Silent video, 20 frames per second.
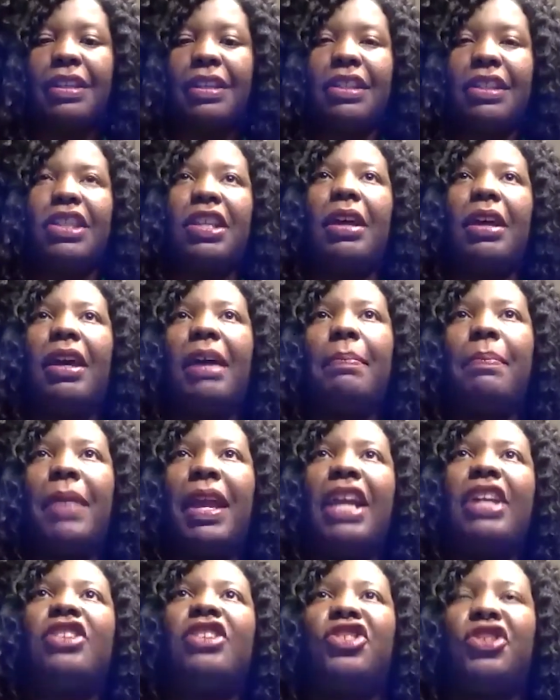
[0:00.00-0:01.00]
to
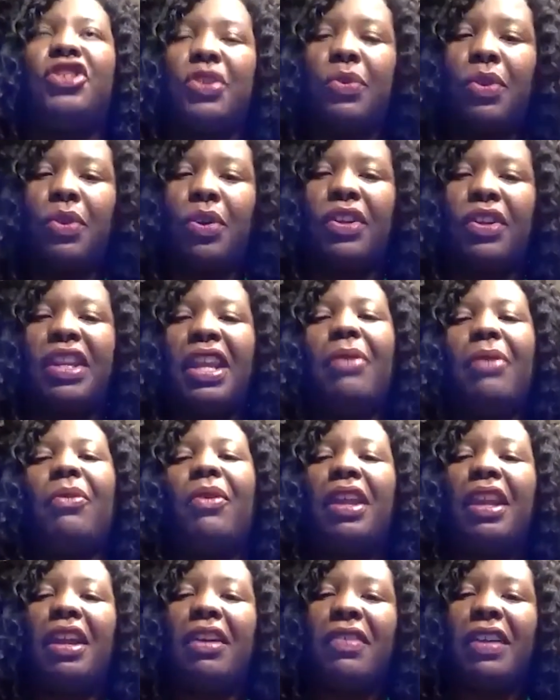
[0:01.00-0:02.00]
make sure that
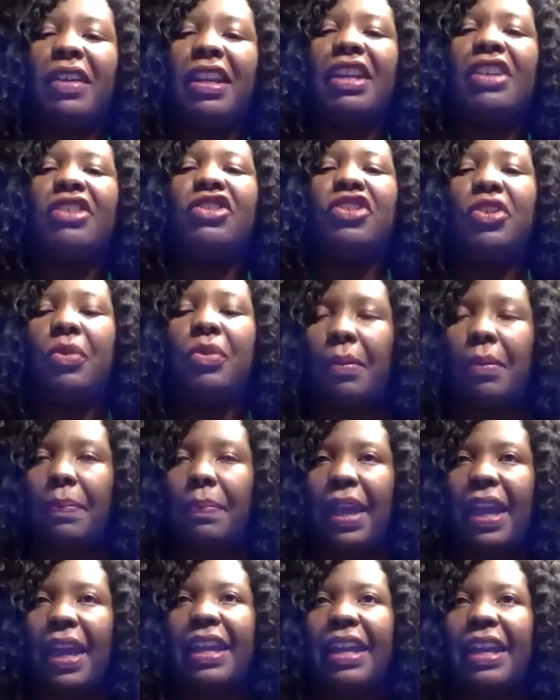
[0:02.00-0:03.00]
whatever it is you are
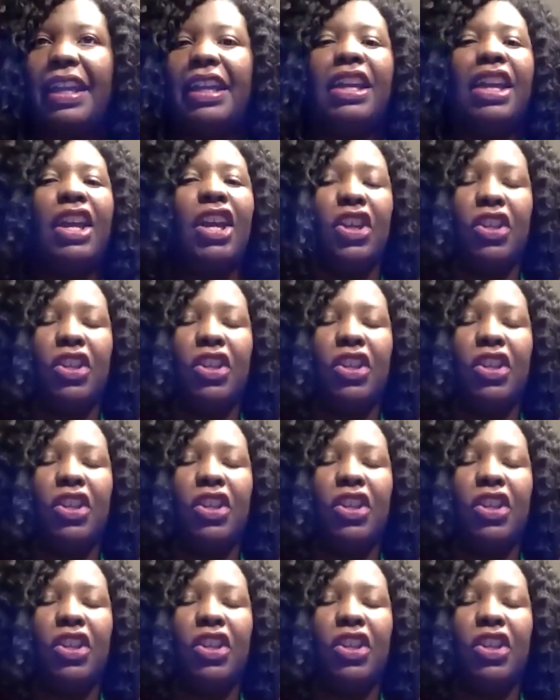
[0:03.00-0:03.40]
painting,